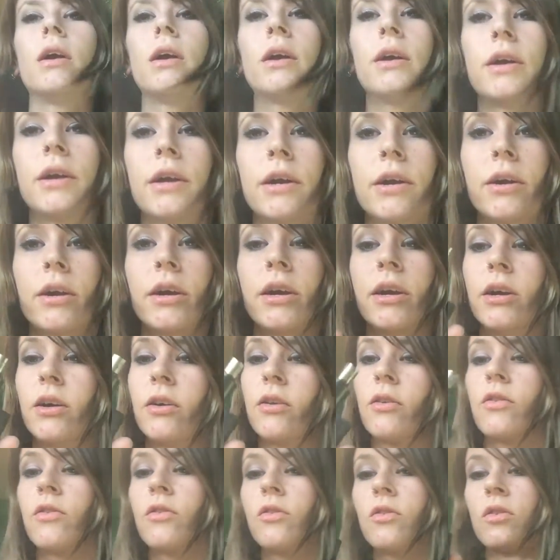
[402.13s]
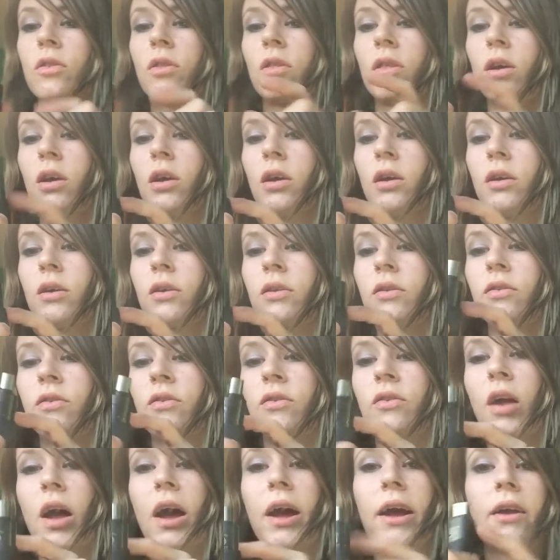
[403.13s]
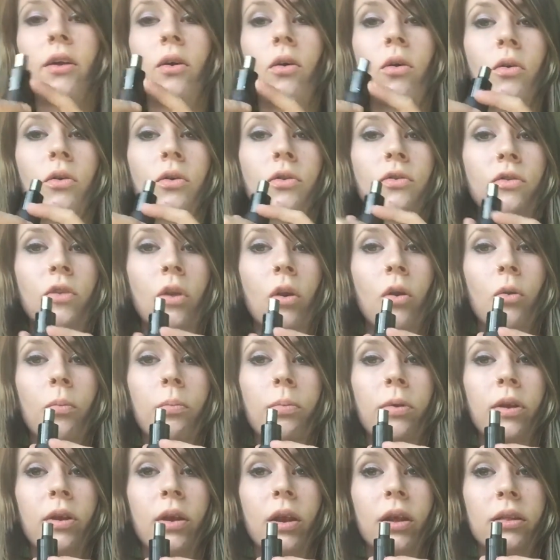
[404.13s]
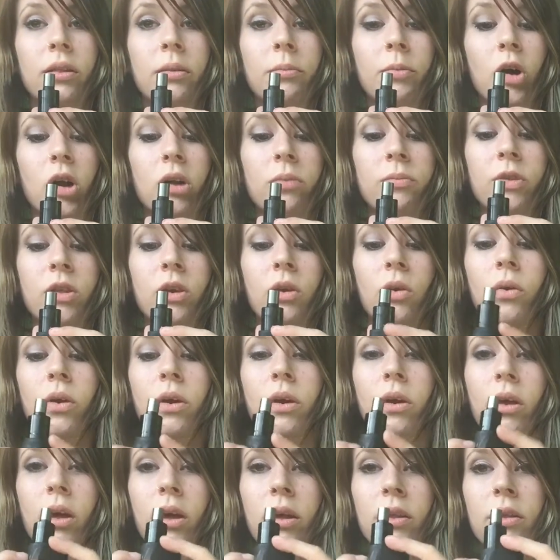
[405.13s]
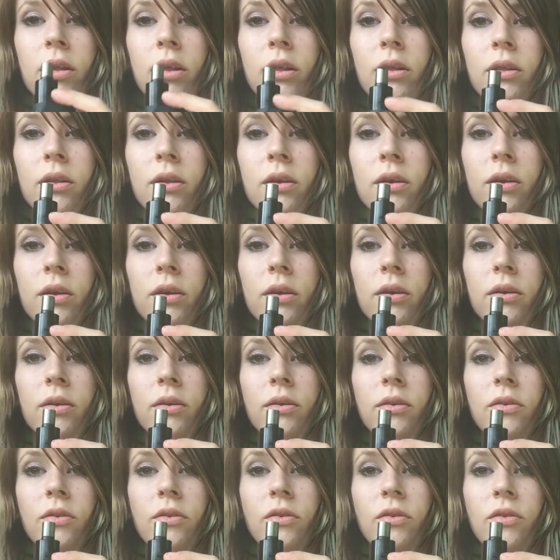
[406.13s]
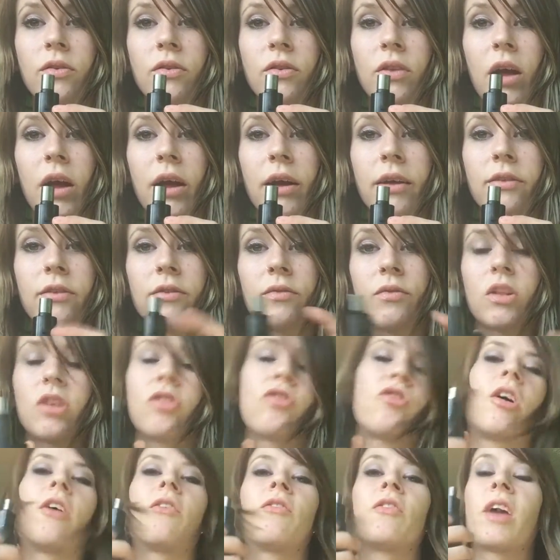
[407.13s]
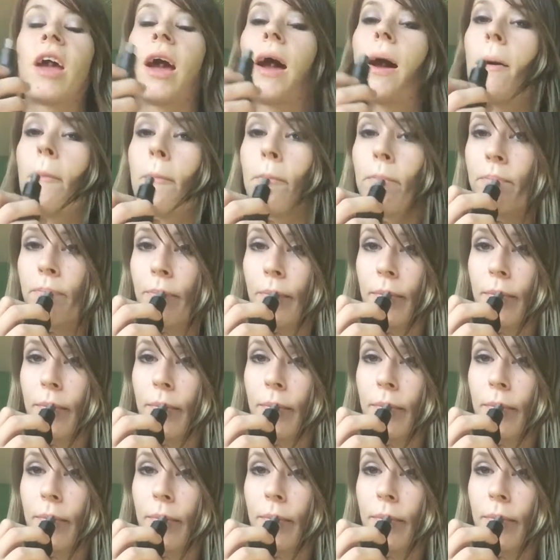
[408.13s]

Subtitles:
Here is the side holes open at the bottom of the coil, and then the sides of the chuff cap.